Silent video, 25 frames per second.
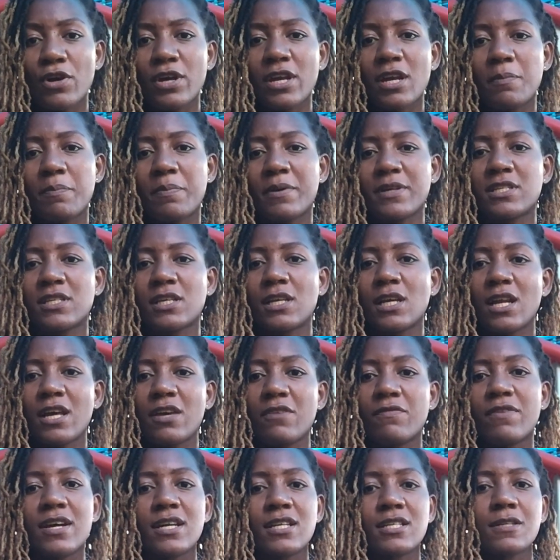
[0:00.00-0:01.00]
in a particular
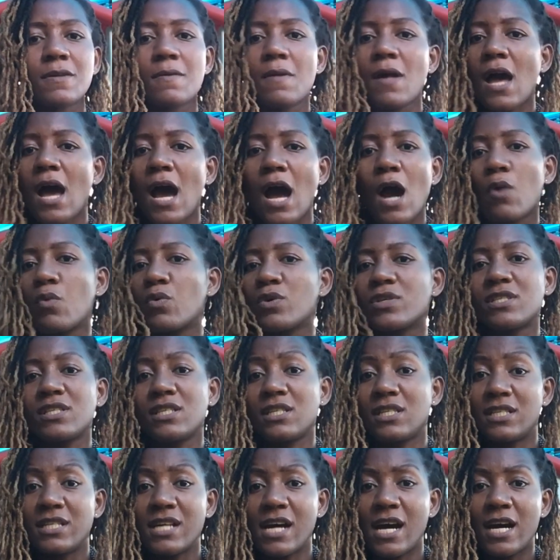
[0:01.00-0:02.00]
event, how was
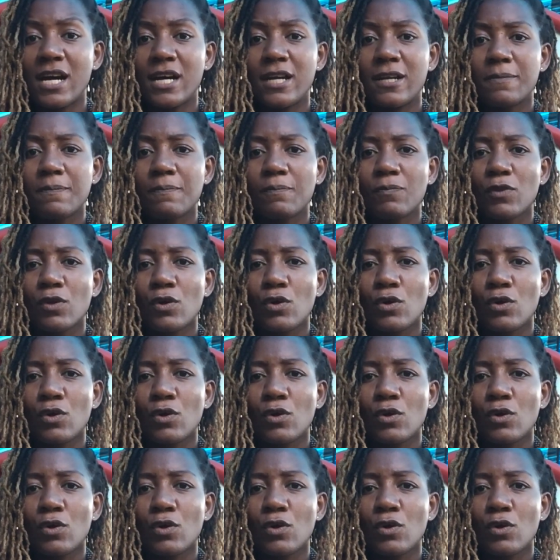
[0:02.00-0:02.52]
it done?